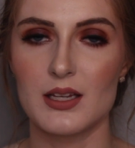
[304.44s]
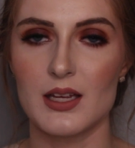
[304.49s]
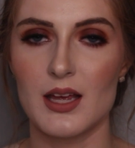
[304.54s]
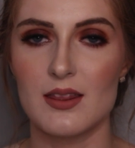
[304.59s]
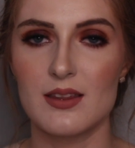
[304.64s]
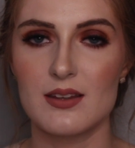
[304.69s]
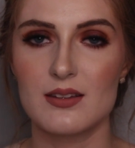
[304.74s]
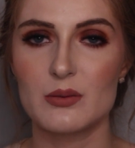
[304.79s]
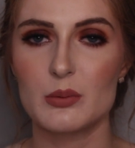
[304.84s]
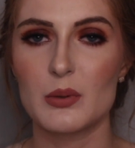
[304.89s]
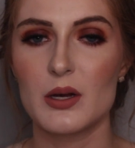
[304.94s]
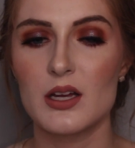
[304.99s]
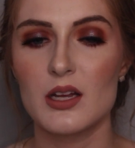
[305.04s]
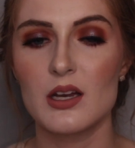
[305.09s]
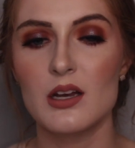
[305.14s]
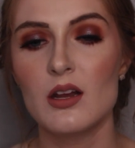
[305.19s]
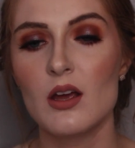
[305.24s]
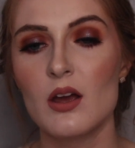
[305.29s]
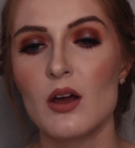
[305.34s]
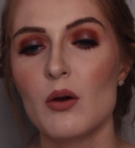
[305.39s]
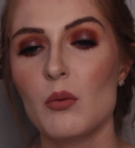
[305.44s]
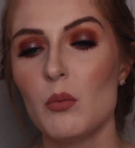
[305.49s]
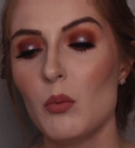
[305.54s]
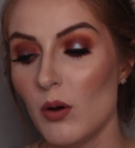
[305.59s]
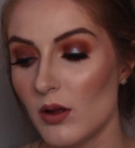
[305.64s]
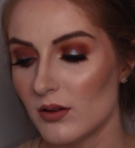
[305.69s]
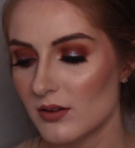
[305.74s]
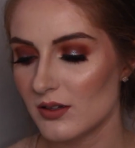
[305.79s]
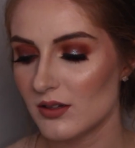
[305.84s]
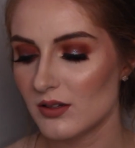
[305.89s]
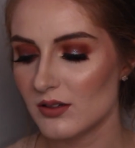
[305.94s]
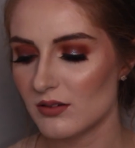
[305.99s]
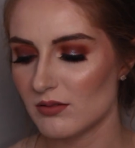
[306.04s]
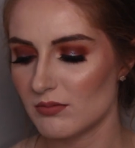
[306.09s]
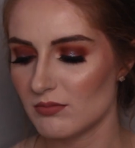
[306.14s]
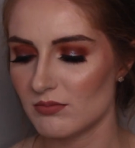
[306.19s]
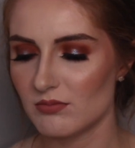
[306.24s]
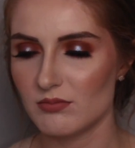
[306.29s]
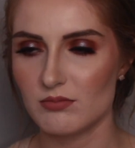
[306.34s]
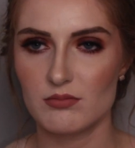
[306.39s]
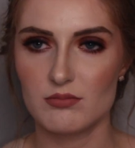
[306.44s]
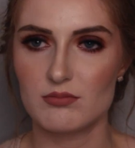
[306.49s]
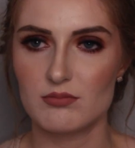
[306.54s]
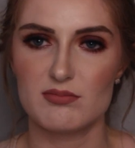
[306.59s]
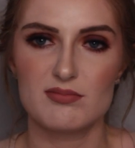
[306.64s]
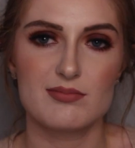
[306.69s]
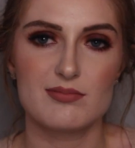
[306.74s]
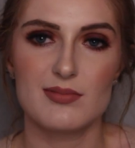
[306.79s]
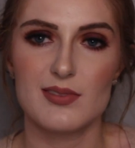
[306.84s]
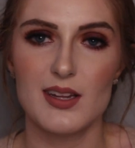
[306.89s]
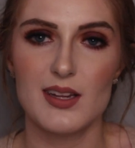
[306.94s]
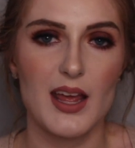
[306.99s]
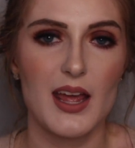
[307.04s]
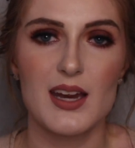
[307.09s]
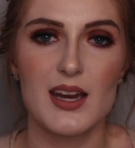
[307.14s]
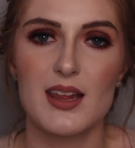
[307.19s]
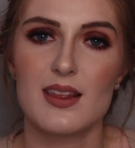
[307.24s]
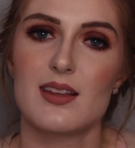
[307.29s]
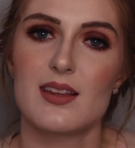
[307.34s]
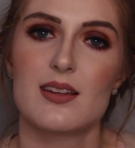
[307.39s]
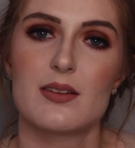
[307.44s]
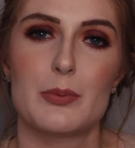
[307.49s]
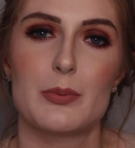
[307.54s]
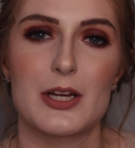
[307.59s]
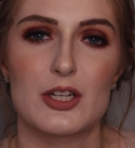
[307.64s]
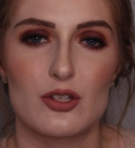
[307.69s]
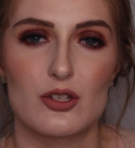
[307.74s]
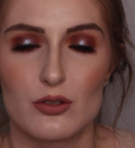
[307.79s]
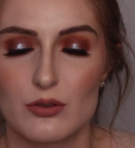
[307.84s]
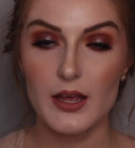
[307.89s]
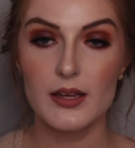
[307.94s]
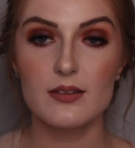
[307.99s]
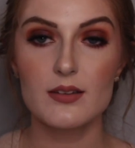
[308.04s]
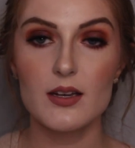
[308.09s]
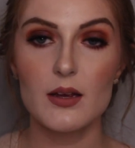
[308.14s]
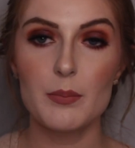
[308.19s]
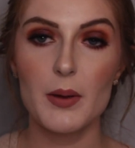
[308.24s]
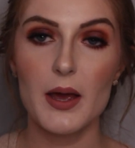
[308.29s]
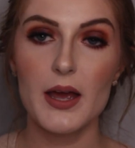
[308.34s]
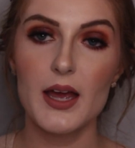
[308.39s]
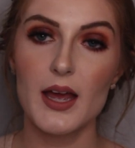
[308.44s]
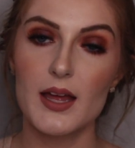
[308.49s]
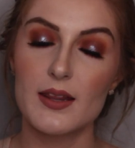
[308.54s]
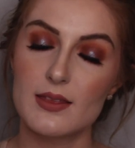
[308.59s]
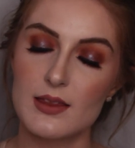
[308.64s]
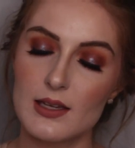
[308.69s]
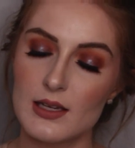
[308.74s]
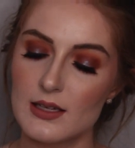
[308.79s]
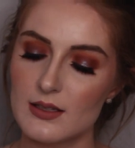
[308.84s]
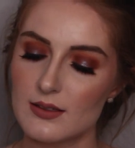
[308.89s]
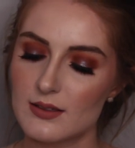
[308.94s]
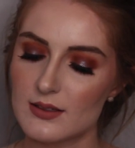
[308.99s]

yeah, this one wasn't anything special. Next up, I had the